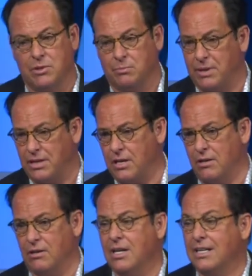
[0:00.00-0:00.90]
it's a big
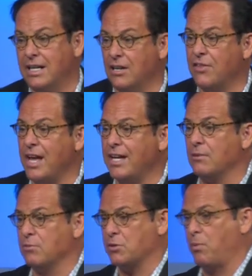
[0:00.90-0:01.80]
year, Kenneth Hagin
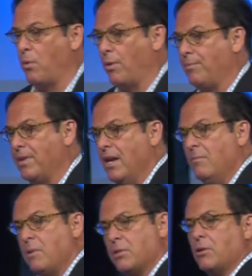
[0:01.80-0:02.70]
was born.
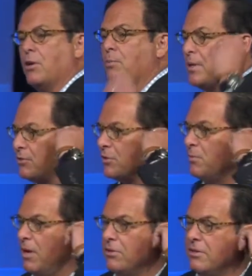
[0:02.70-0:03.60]
Remember, the Lord appeared to his
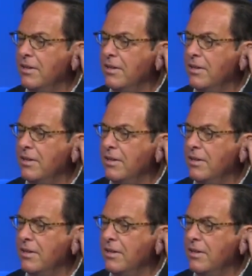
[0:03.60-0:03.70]
mother